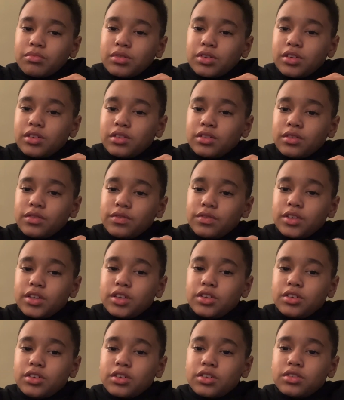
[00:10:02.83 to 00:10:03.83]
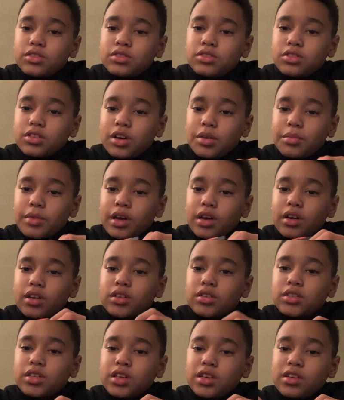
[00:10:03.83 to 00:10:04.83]
put in the video, so I'm not gonna
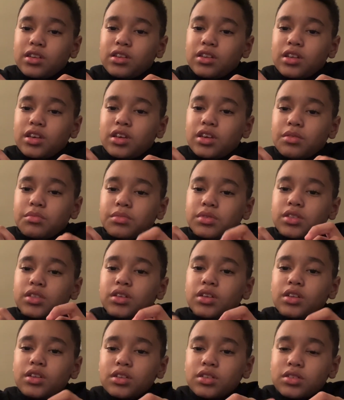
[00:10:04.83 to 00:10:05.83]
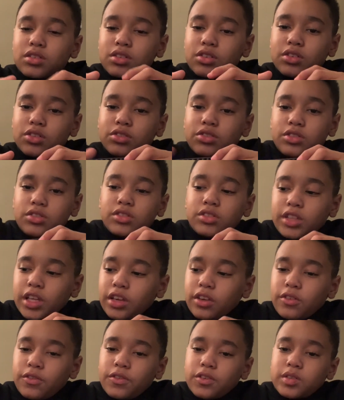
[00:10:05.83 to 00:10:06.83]
say any names. So
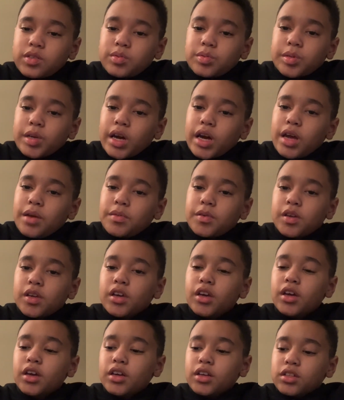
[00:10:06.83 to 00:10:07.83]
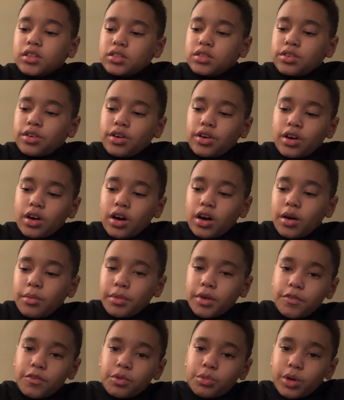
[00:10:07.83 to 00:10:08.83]
thank you for subscribing. So
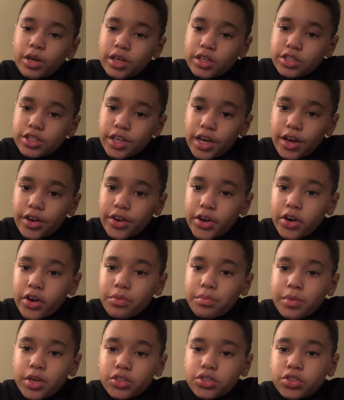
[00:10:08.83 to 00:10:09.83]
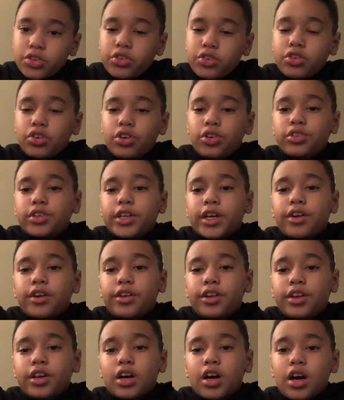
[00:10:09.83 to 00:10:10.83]
if you want a shout out, make sure you go down
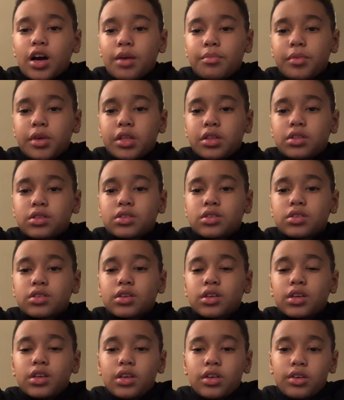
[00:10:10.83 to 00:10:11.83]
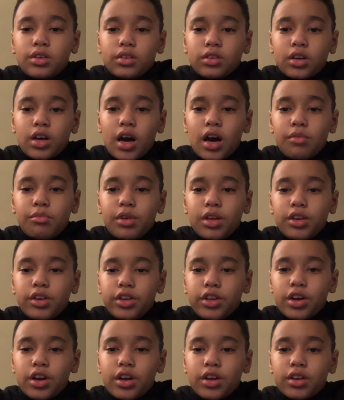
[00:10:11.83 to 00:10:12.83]
in the comments and comment
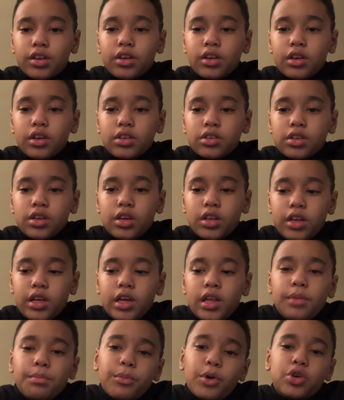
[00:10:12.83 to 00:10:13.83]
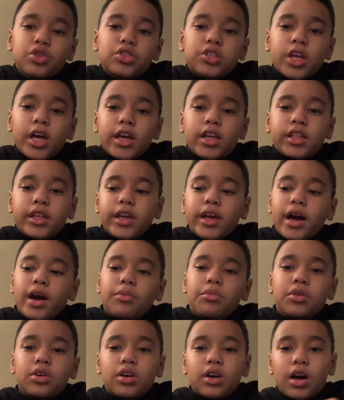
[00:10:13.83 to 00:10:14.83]
done. And then most likely I
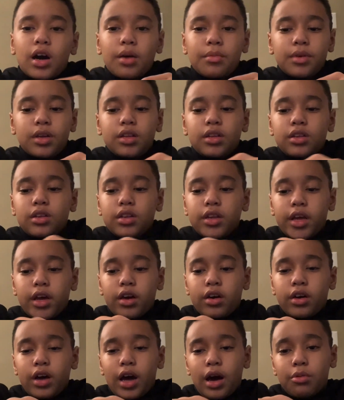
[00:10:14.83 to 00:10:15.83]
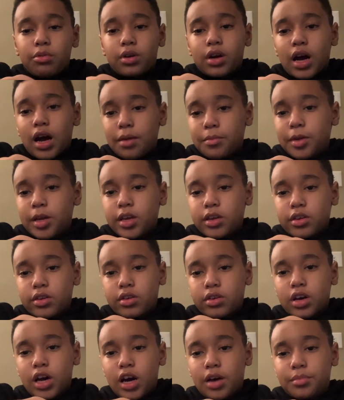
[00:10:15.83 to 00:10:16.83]
will comment in your
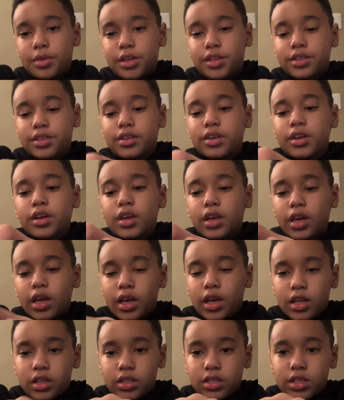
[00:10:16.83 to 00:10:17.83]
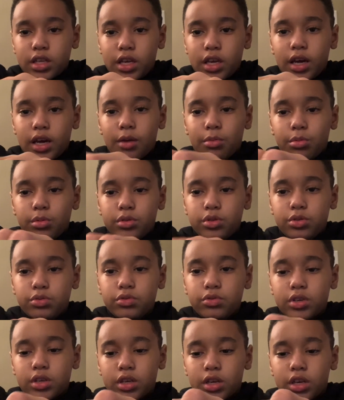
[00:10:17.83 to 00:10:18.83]
comment and say you
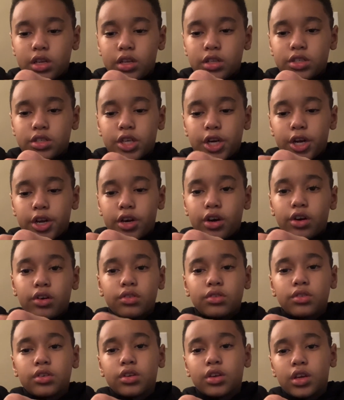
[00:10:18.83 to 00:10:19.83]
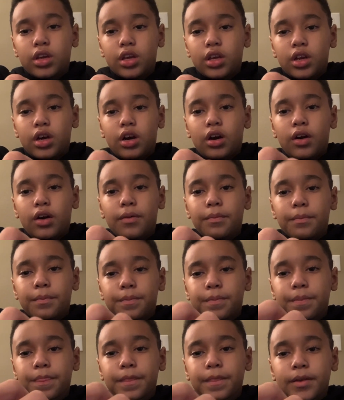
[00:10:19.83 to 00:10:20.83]
can get a shout out.
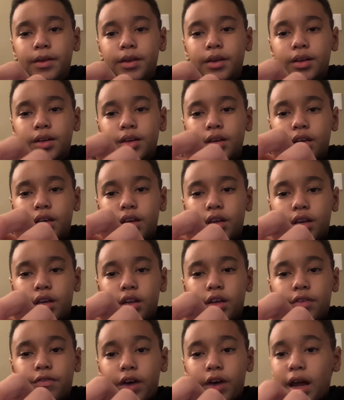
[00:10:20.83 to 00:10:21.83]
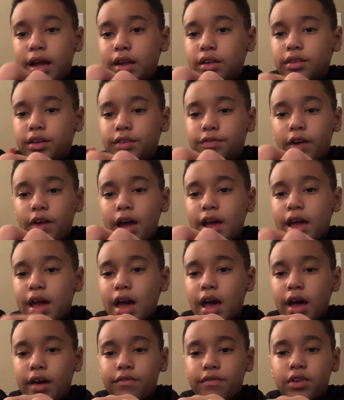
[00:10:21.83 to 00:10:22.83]
And if I
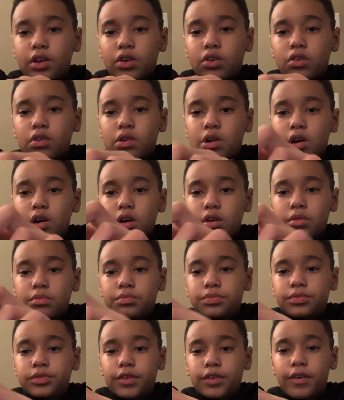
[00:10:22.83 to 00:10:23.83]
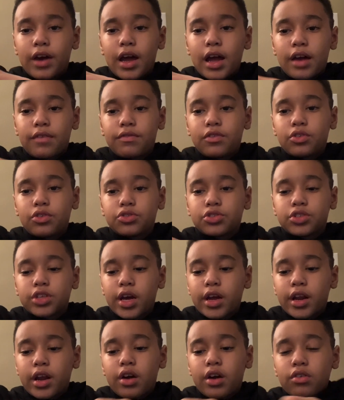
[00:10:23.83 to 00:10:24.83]
have no
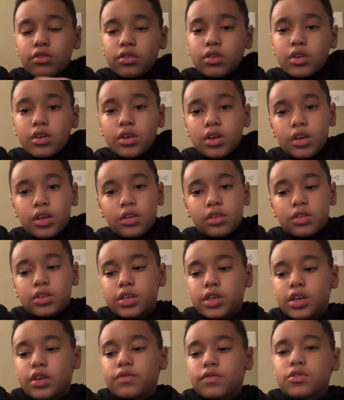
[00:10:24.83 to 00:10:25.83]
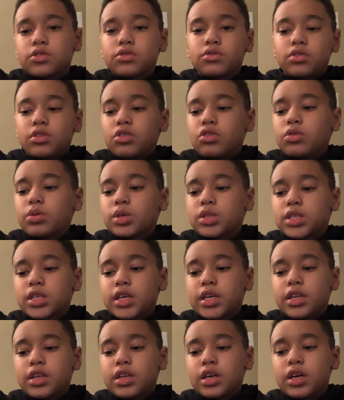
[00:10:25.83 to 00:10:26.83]
shout out to give to and no one
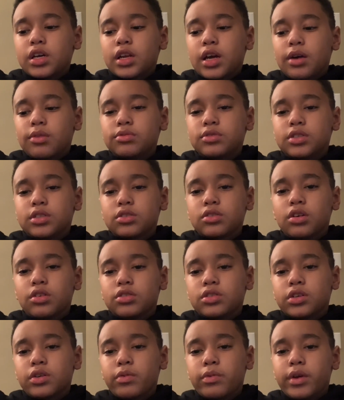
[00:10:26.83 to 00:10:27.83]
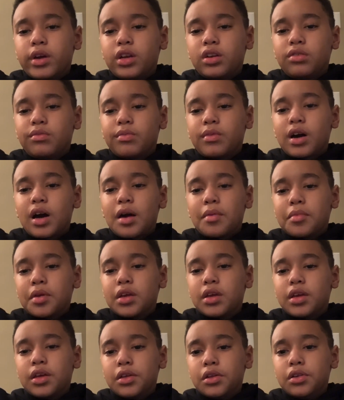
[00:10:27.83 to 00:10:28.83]
said done, I would just go to a random
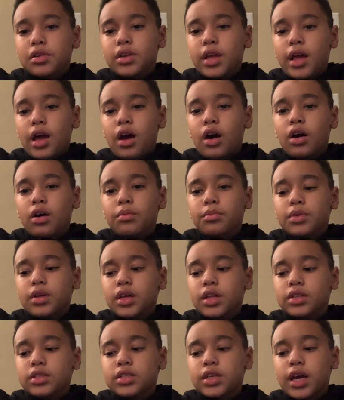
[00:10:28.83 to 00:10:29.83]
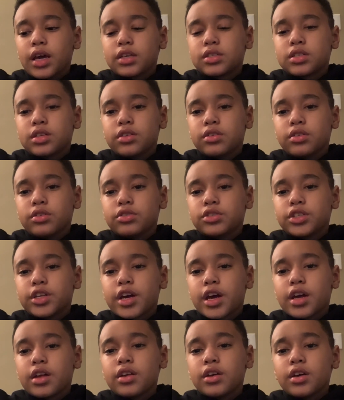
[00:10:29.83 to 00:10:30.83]
comment and text in your
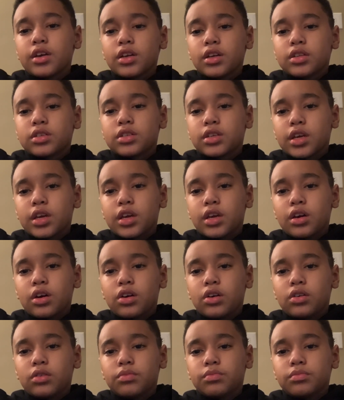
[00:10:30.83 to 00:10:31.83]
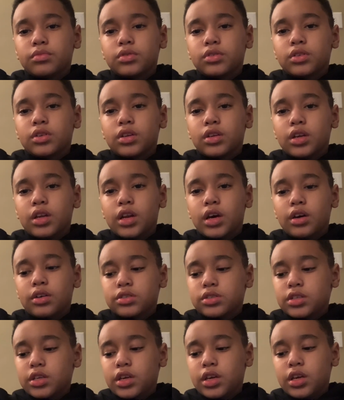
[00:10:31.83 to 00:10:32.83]
chat, say and I'll
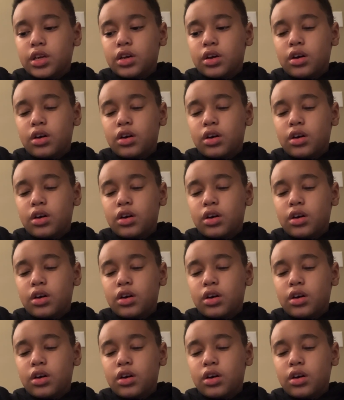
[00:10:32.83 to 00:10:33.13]
say